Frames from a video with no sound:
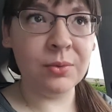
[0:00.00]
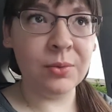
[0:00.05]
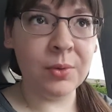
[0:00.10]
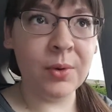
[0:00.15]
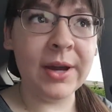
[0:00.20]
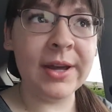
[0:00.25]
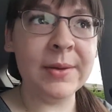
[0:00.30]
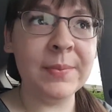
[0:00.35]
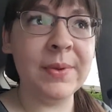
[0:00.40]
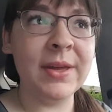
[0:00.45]

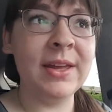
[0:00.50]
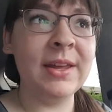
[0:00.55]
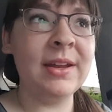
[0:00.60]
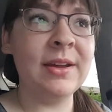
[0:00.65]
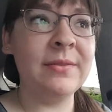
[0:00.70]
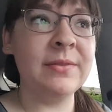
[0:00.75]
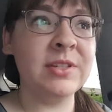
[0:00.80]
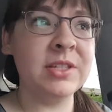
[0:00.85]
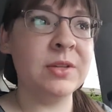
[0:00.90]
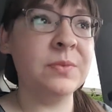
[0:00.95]
quite a bit
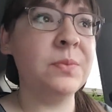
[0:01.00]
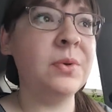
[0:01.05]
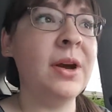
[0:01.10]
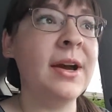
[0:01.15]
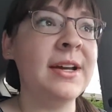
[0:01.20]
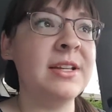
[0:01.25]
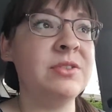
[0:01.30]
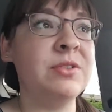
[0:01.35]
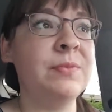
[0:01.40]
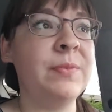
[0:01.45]
of a
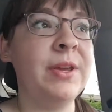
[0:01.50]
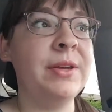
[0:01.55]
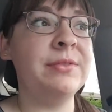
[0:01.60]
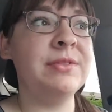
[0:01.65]
surprise for me.